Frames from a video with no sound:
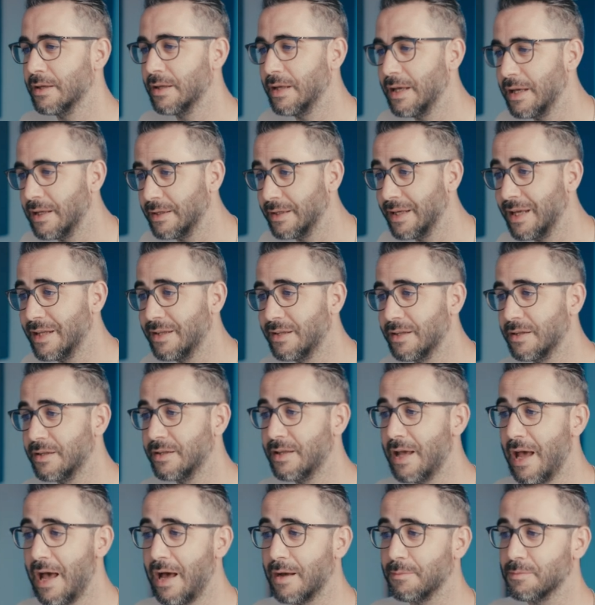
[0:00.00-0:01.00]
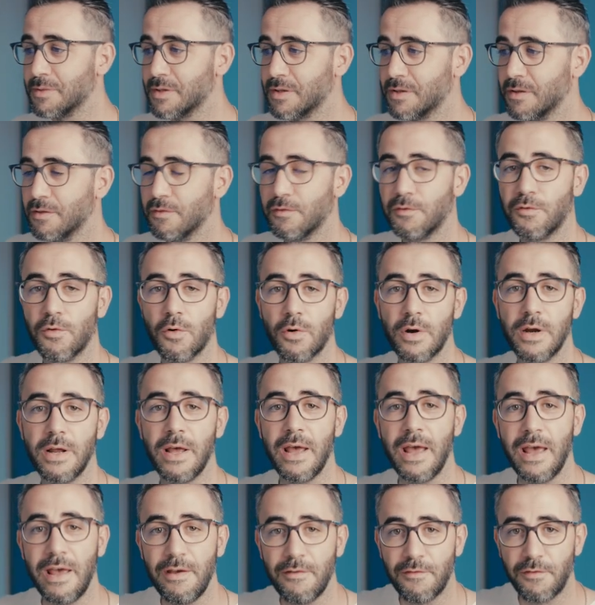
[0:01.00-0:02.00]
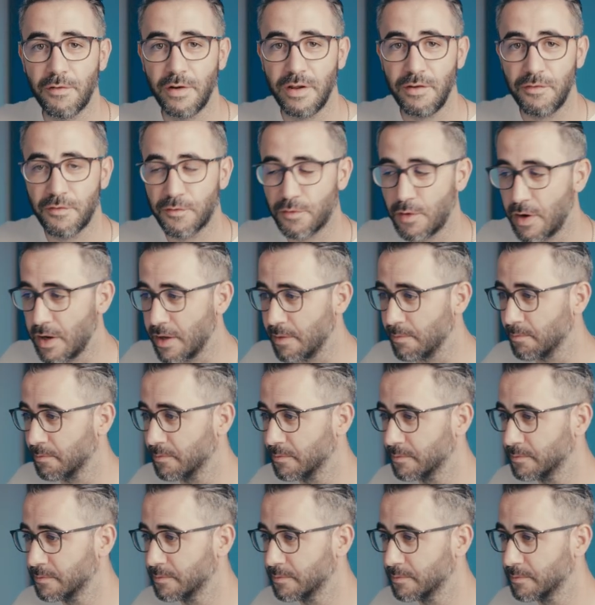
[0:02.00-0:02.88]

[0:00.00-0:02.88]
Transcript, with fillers: and it adapts for every frame.